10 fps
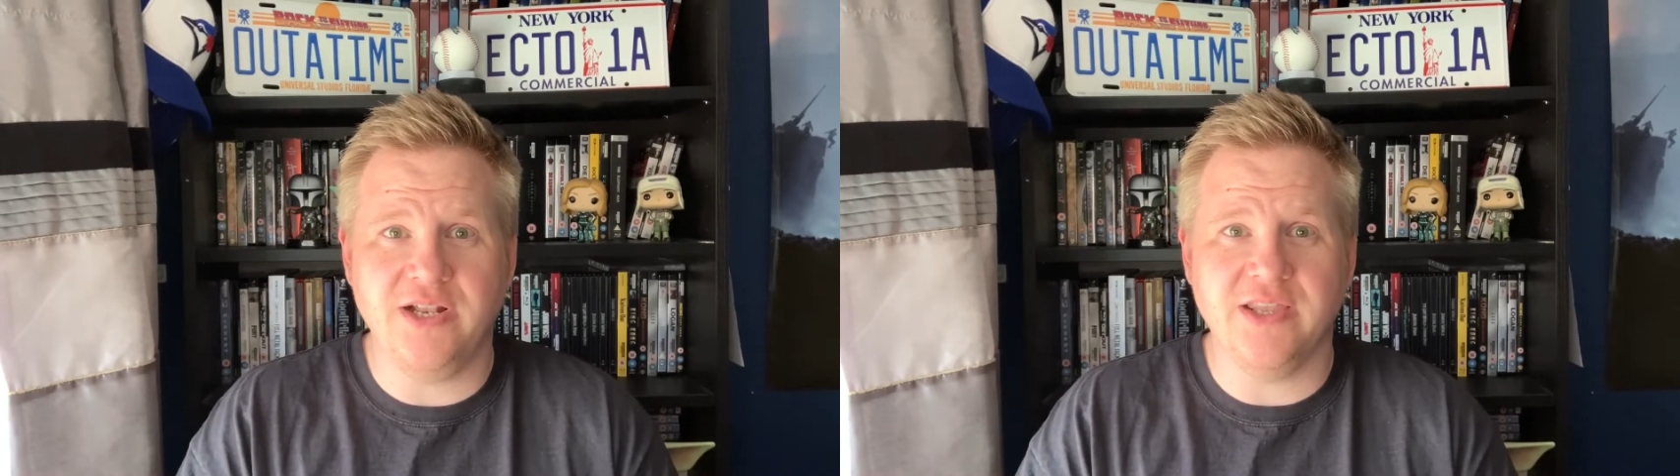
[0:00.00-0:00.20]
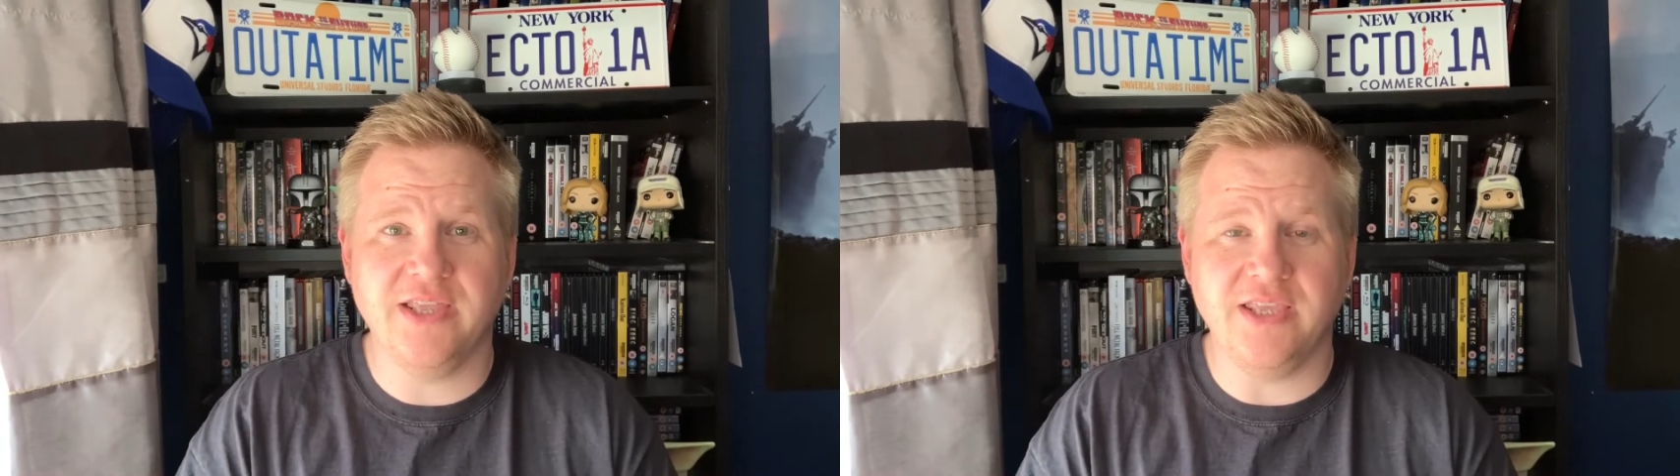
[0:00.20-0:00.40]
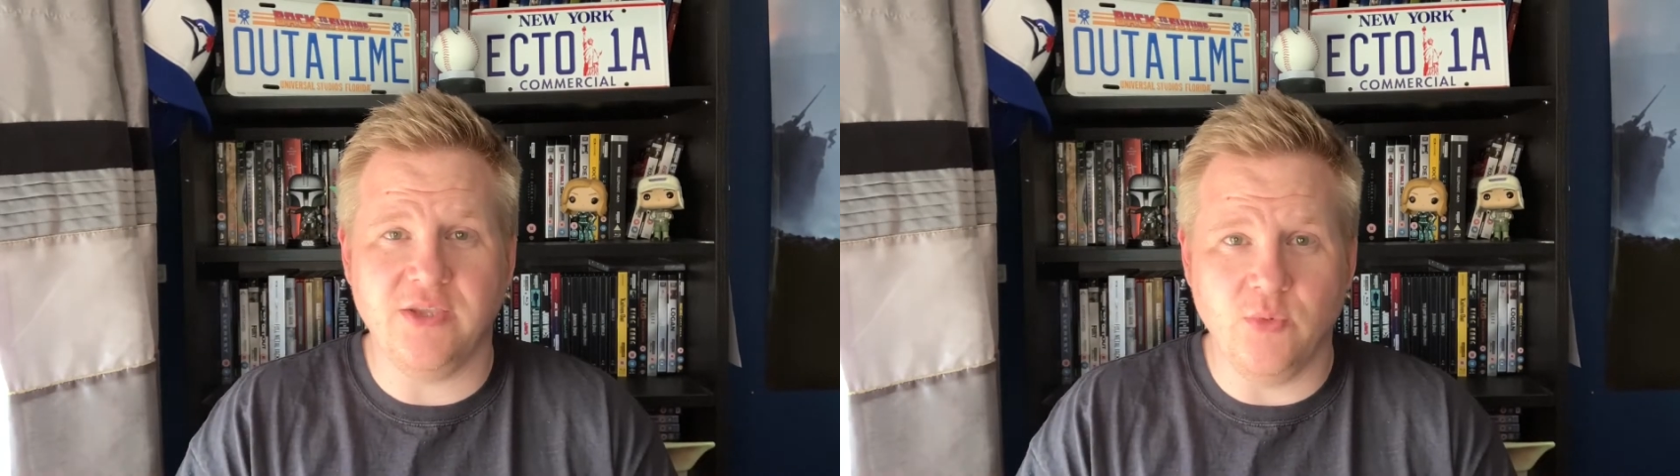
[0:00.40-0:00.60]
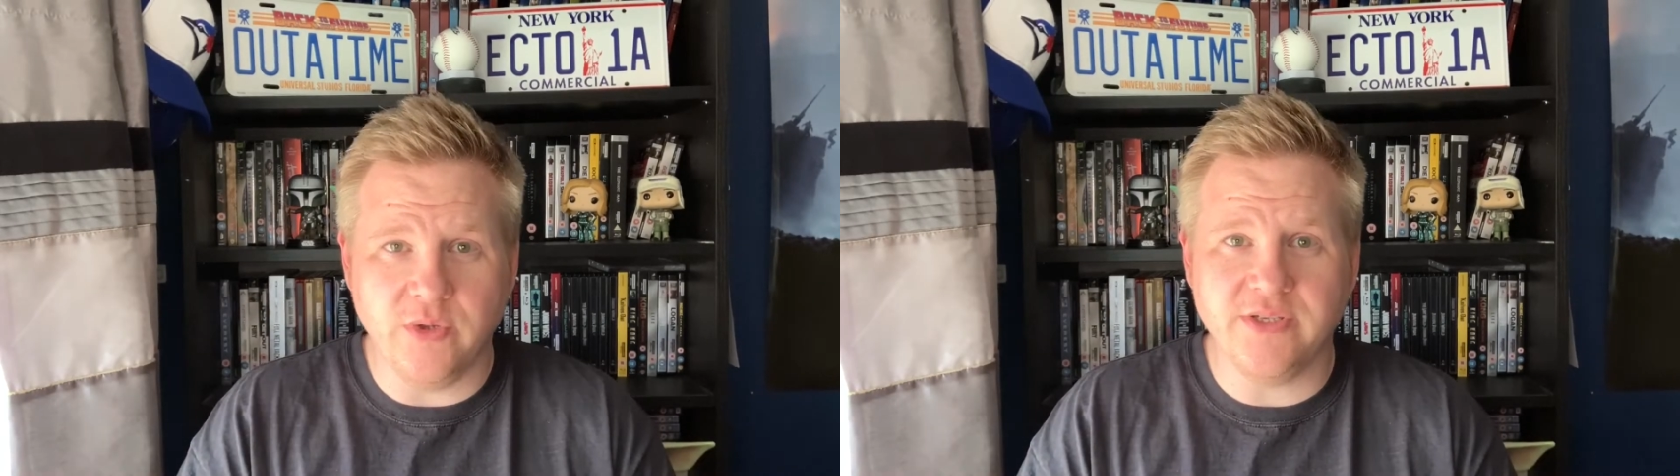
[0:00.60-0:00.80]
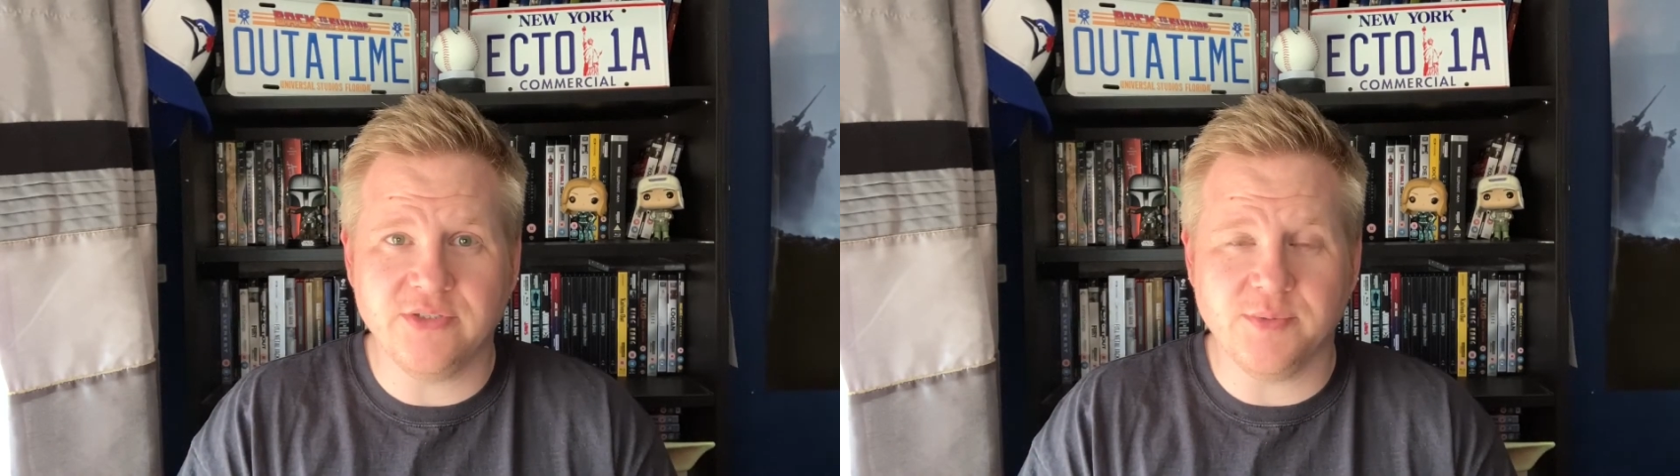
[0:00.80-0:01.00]
that you
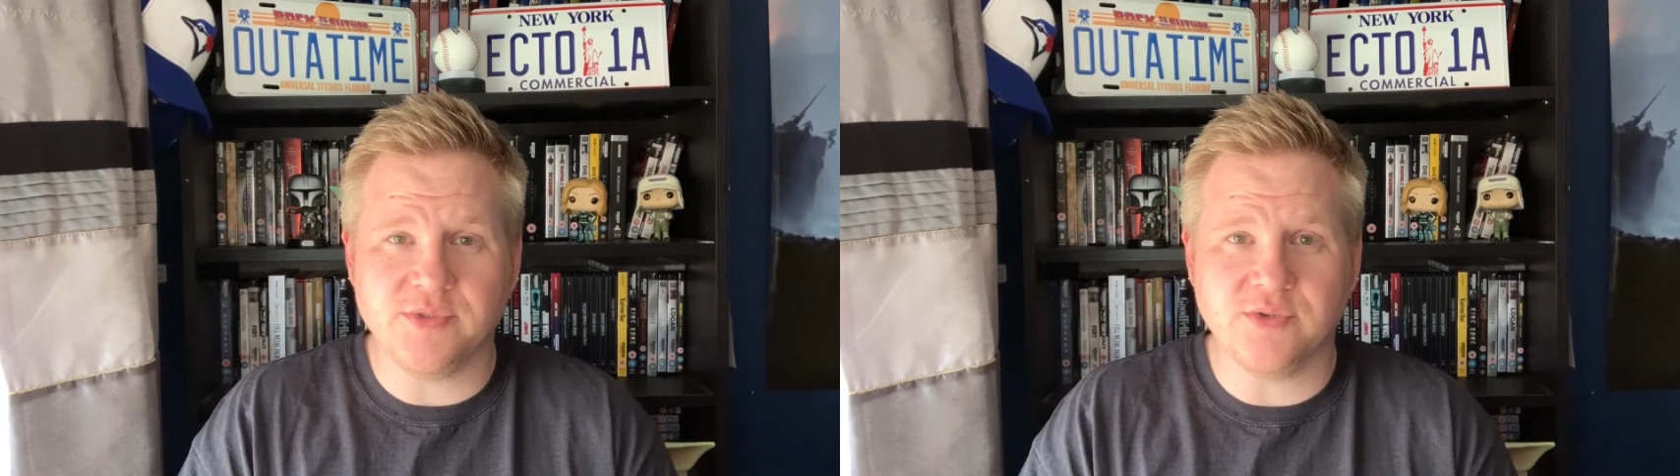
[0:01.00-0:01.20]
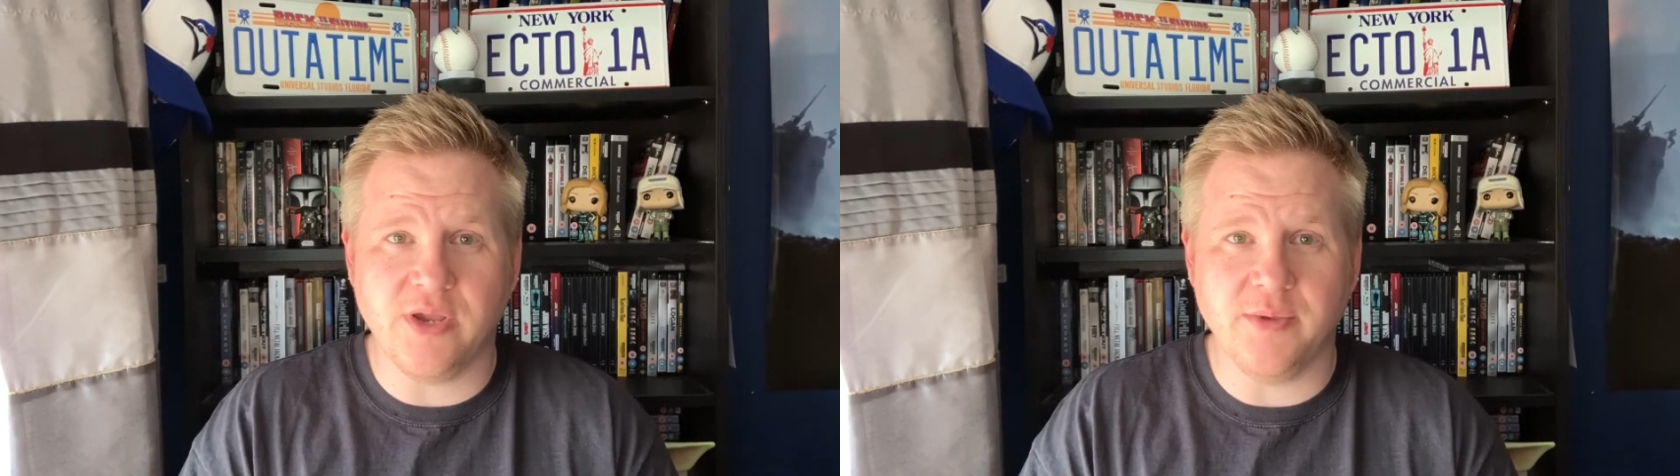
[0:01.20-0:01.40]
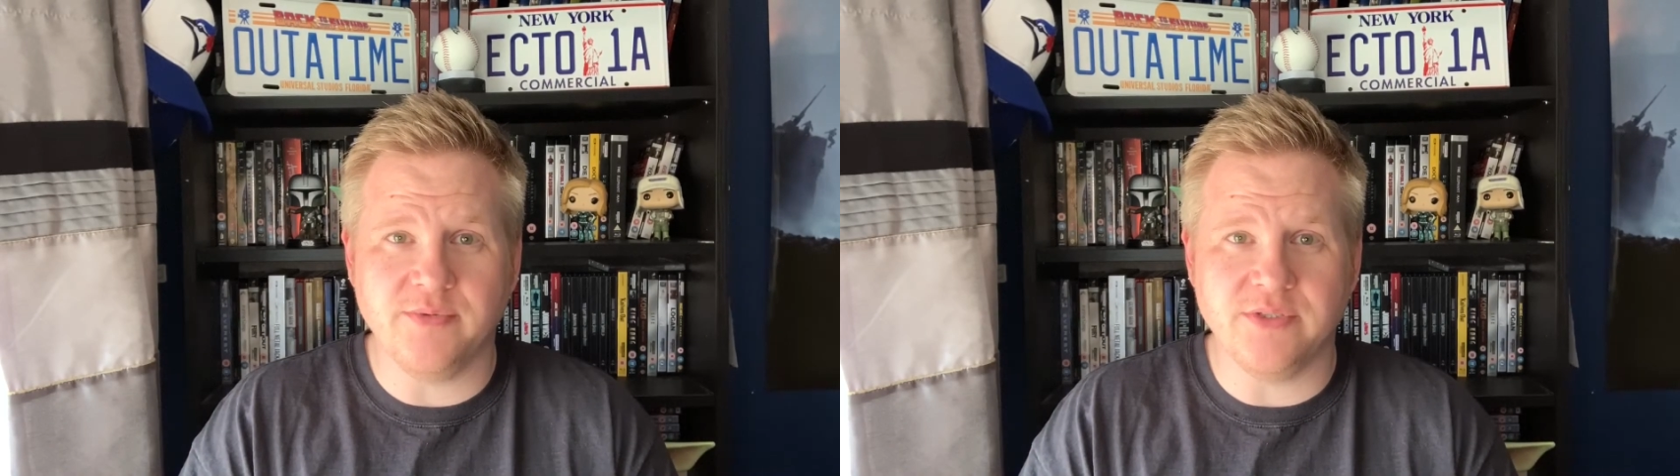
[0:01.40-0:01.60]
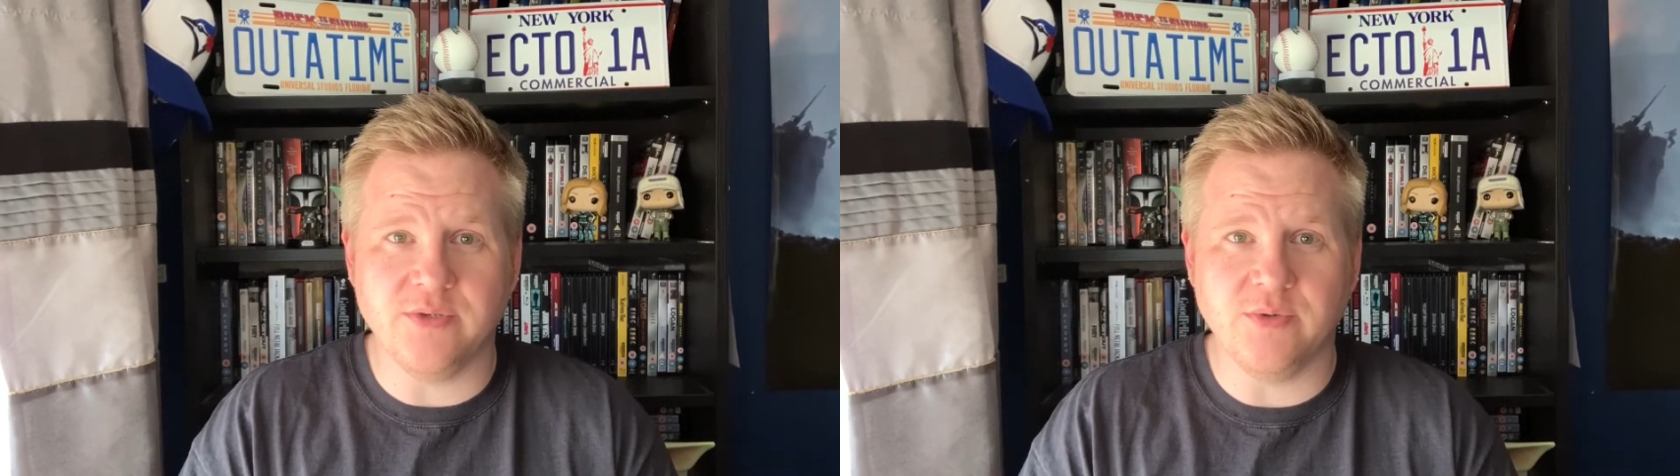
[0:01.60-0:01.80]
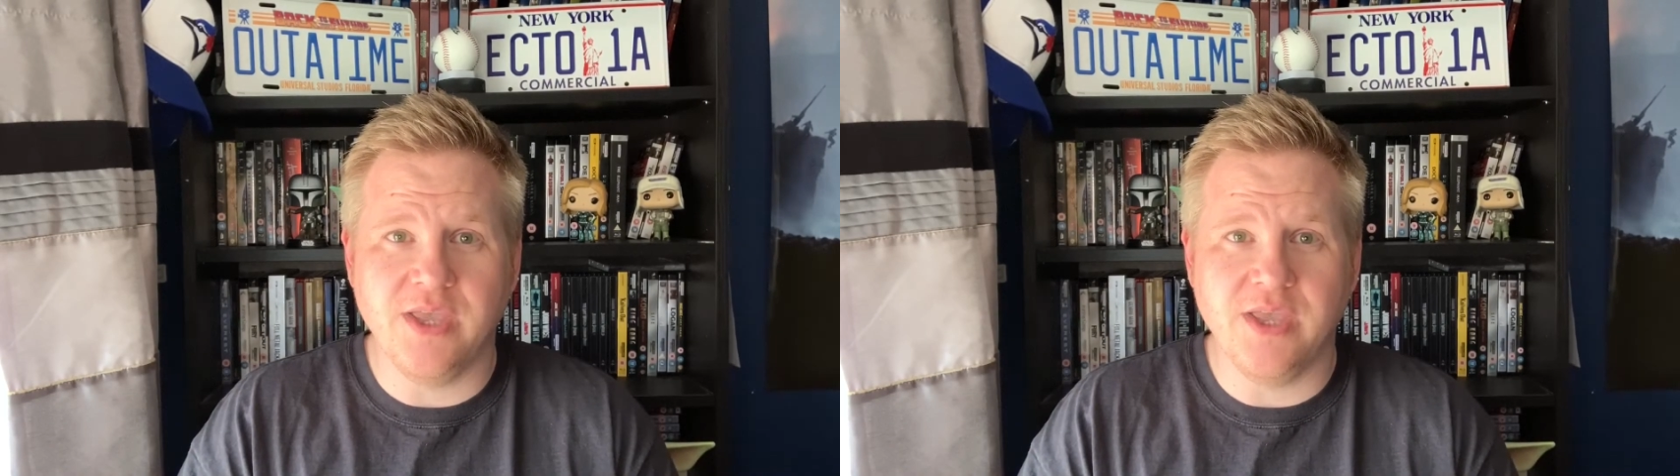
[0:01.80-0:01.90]
want to subscribe to.